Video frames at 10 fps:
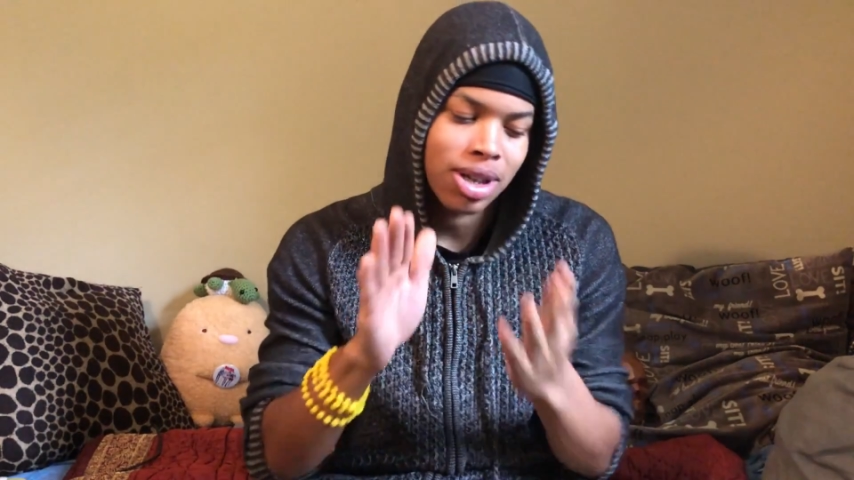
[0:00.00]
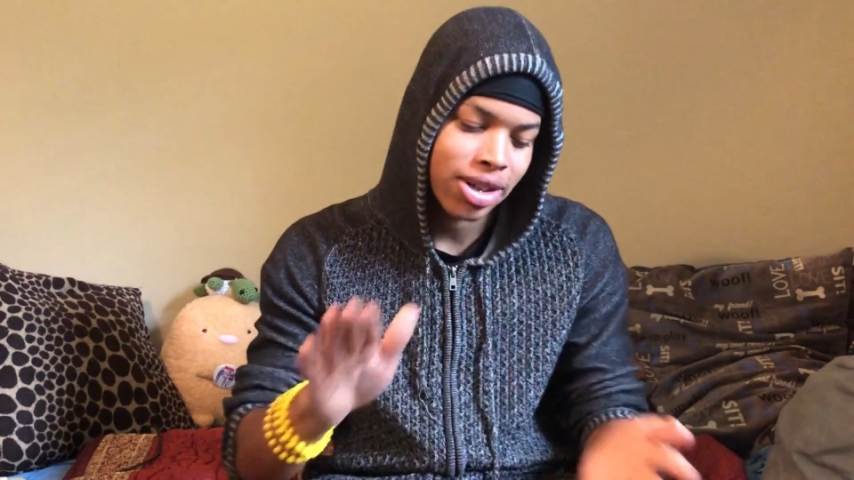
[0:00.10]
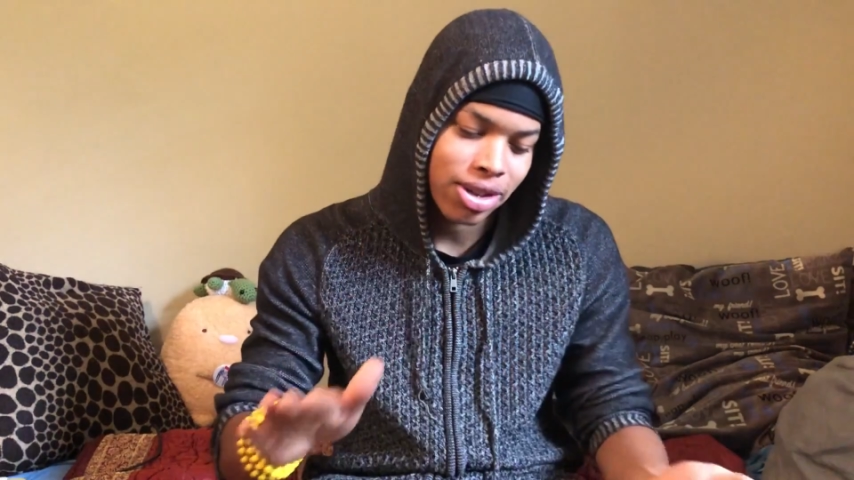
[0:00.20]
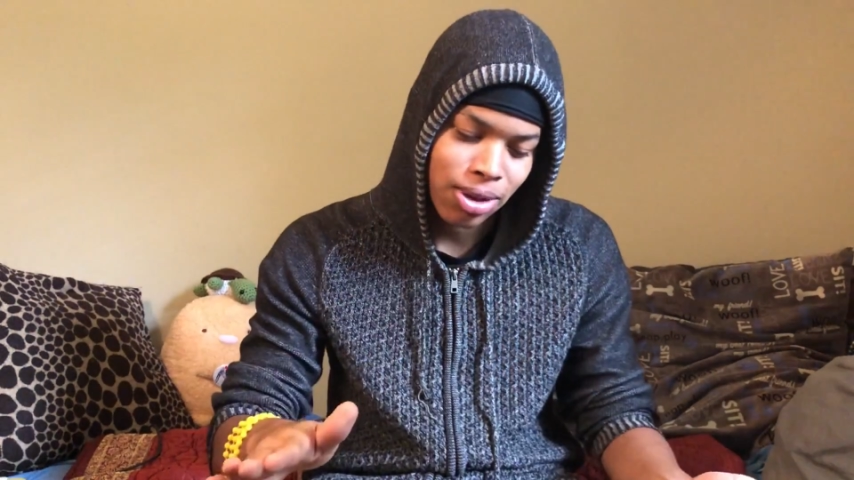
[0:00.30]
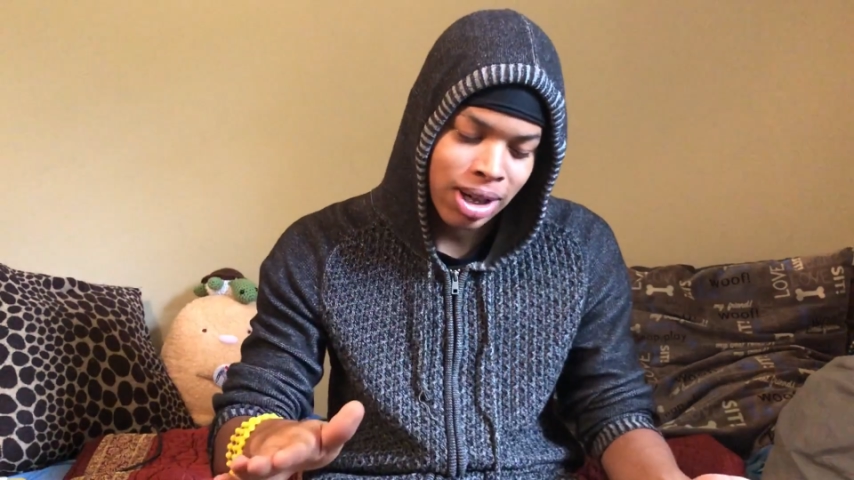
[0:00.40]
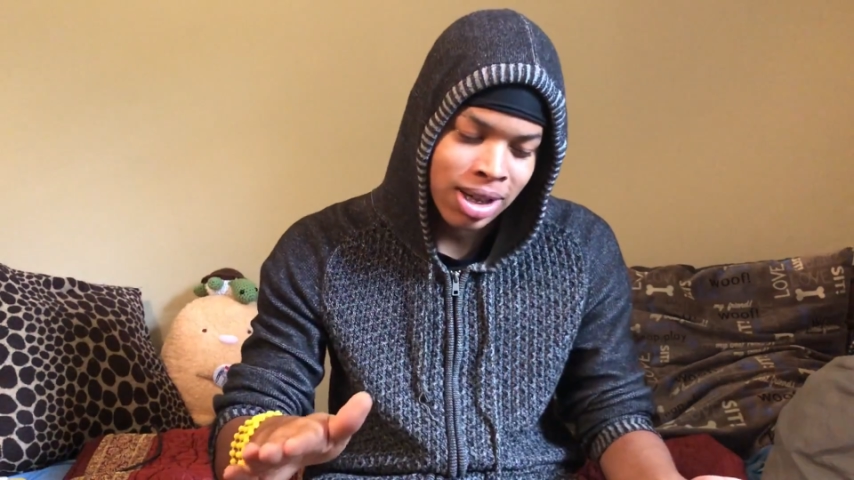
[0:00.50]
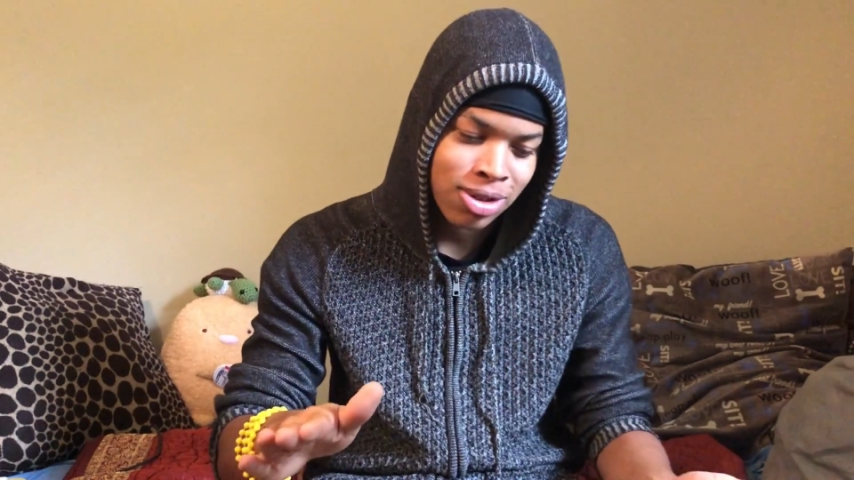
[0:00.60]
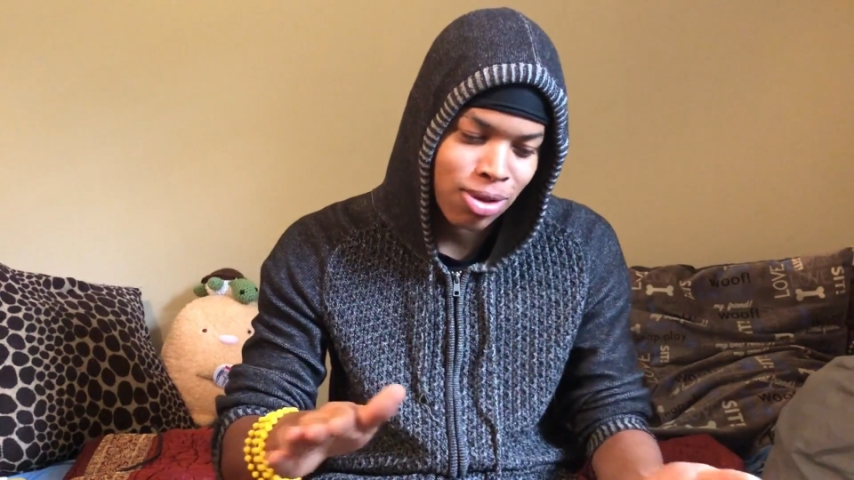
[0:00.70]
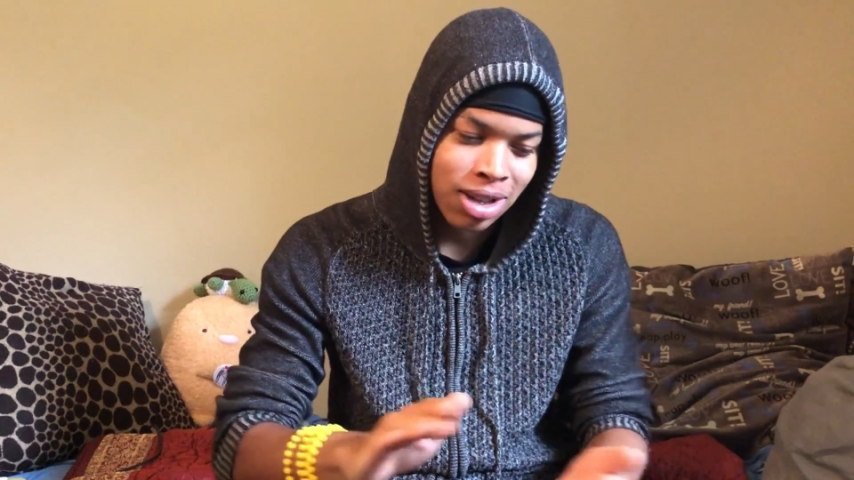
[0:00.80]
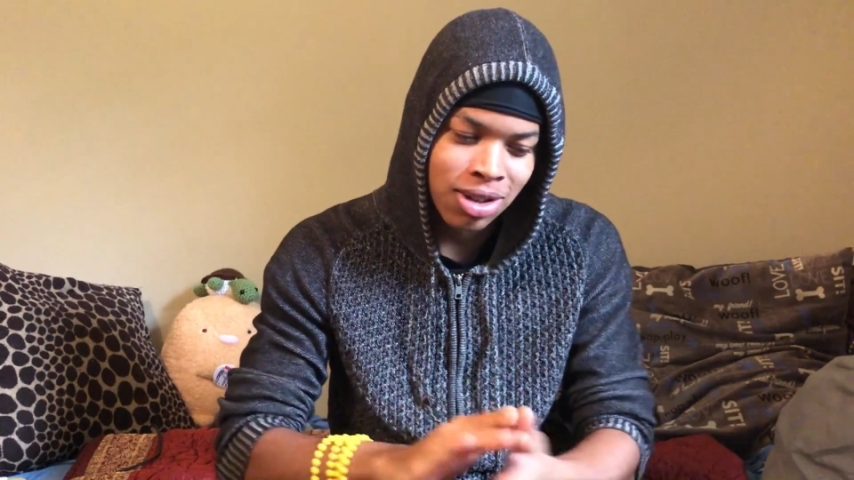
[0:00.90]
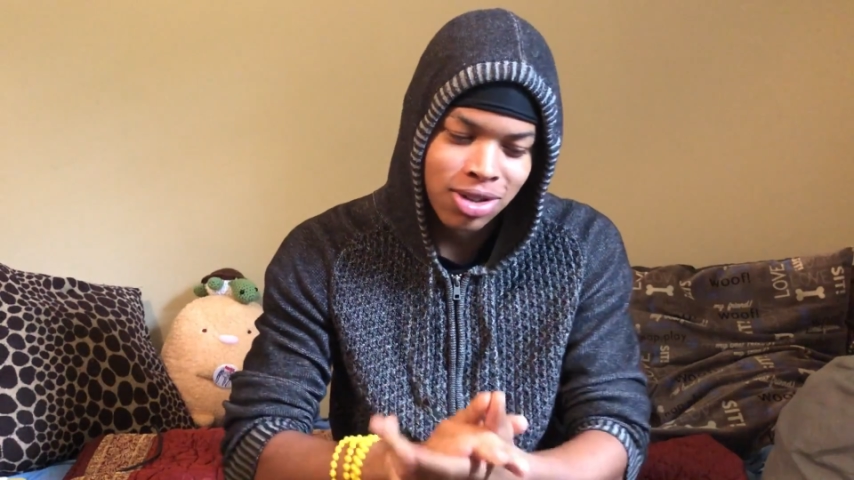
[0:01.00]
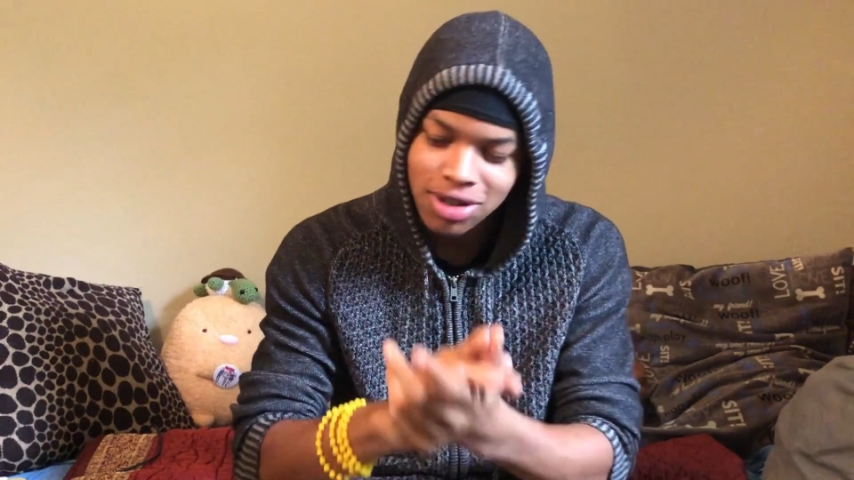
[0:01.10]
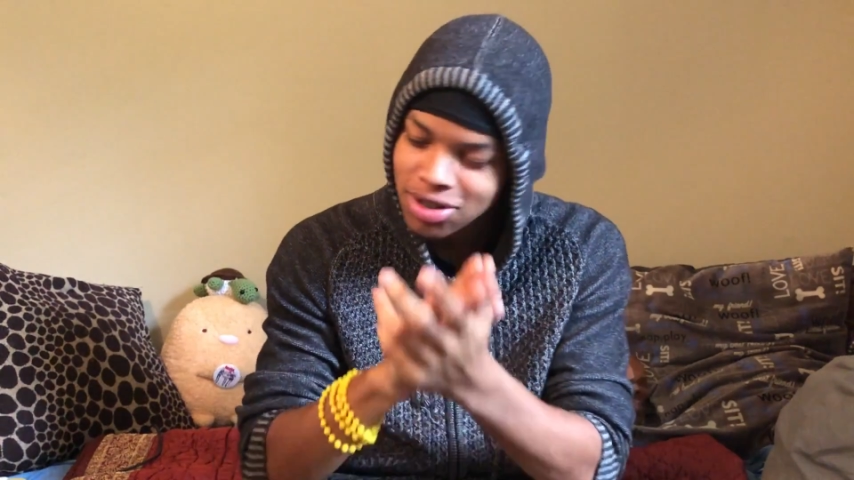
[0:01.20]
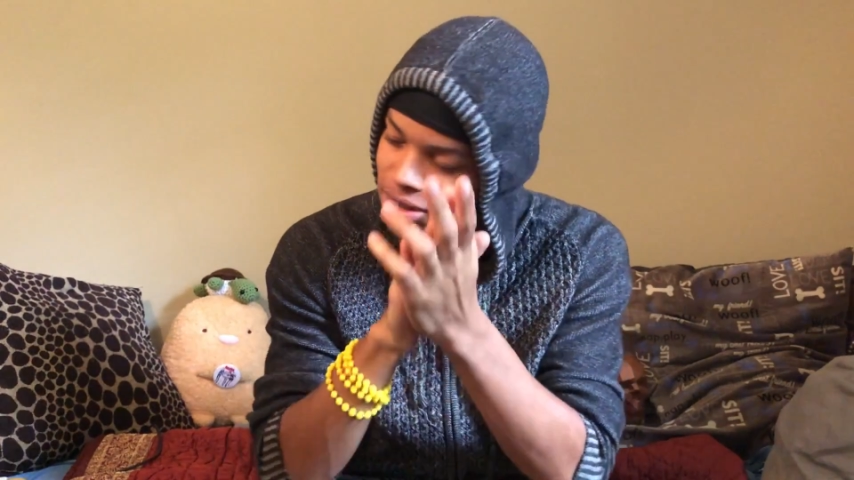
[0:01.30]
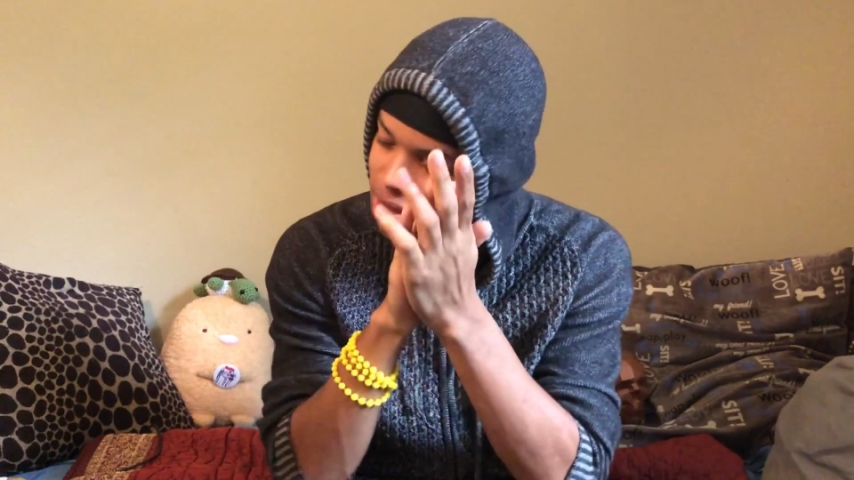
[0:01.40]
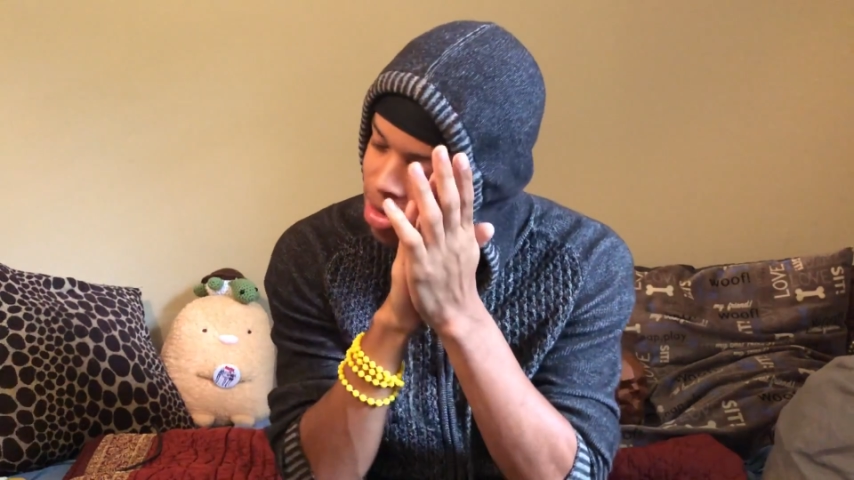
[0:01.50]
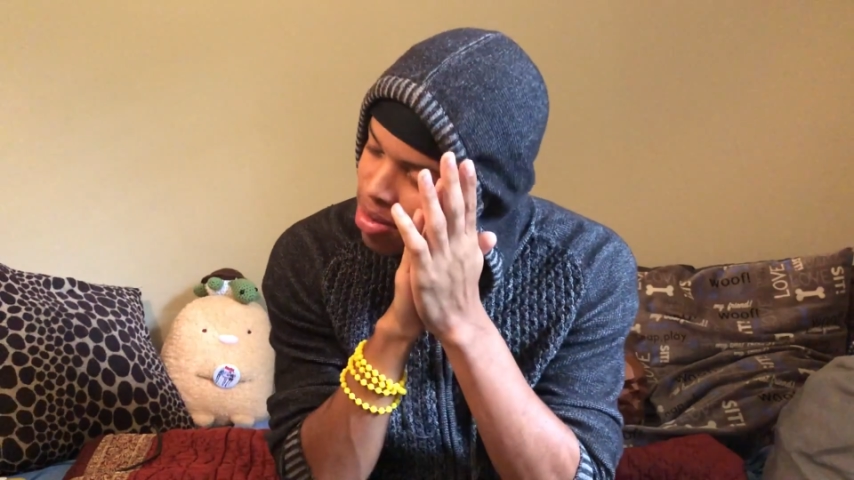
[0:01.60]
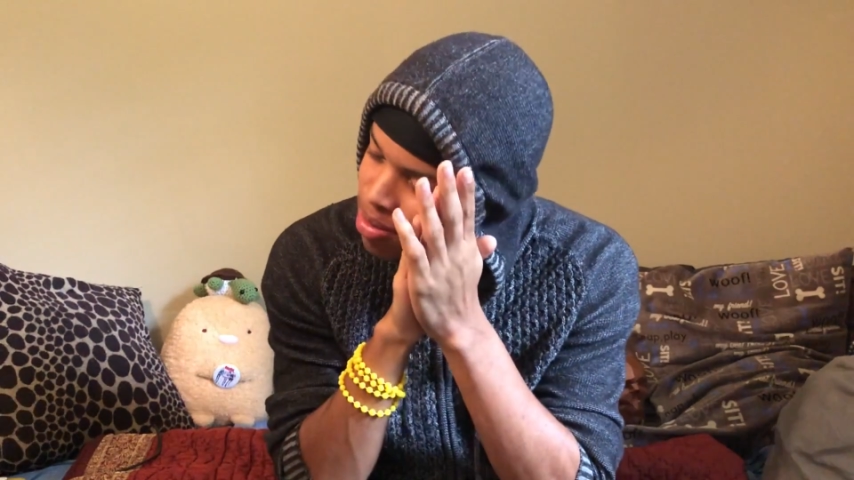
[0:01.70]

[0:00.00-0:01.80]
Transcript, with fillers: be a little head right there. Just